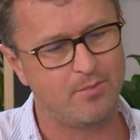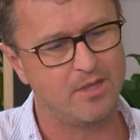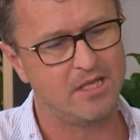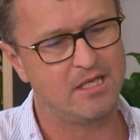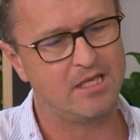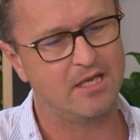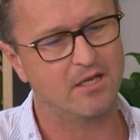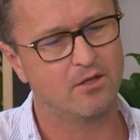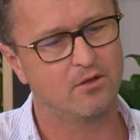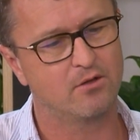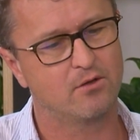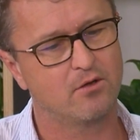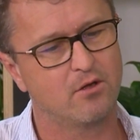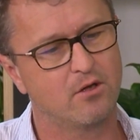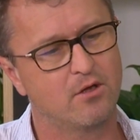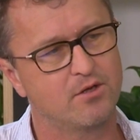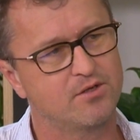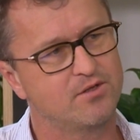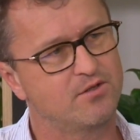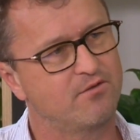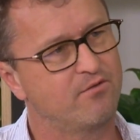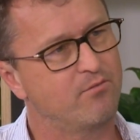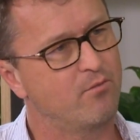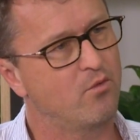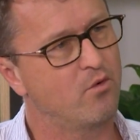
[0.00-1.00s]
billion
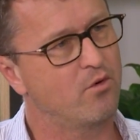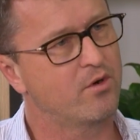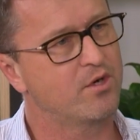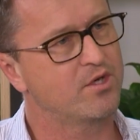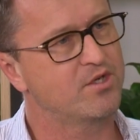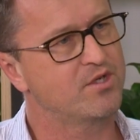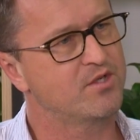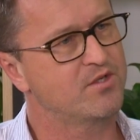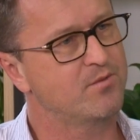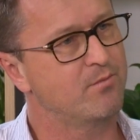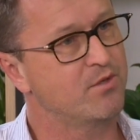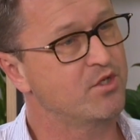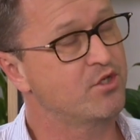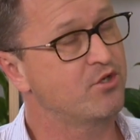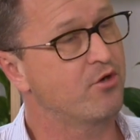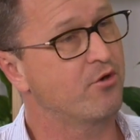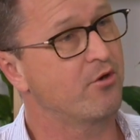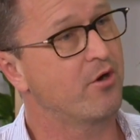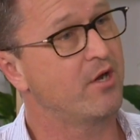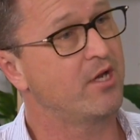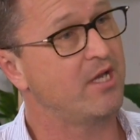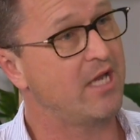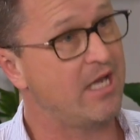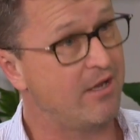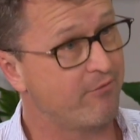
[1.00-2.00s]
of mortgages
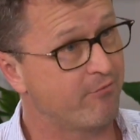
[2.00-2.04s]
maturing